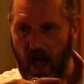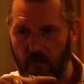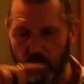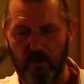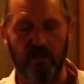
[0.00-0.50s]

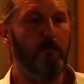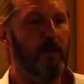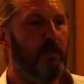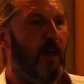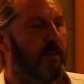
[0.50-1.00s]

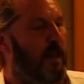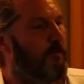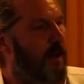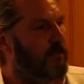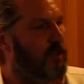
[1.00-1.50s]
recipient of the
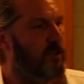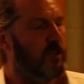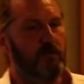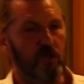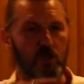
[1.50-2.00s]

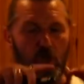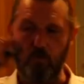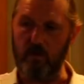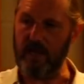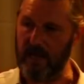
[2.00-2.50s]
advantages of its
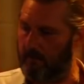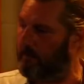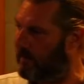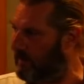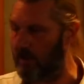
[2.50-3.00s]
unique
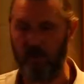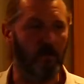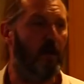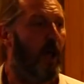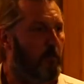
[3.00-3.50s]

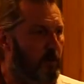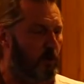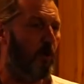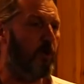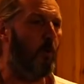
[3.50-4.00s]
position, but
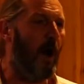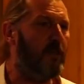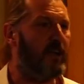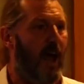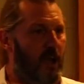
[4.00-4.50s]

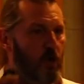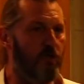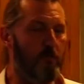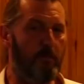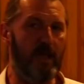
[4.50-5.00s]
otherwise
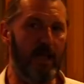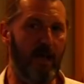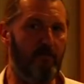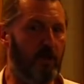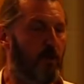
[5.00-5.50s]
another
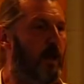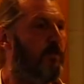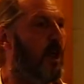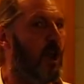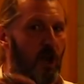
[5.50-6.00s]
BEF
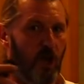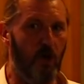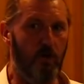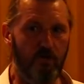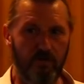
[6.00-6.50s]
unit that
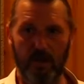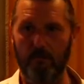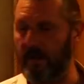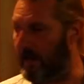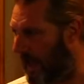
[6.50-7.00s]
learned from the
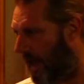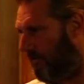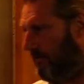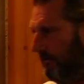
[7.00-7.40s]
BEF.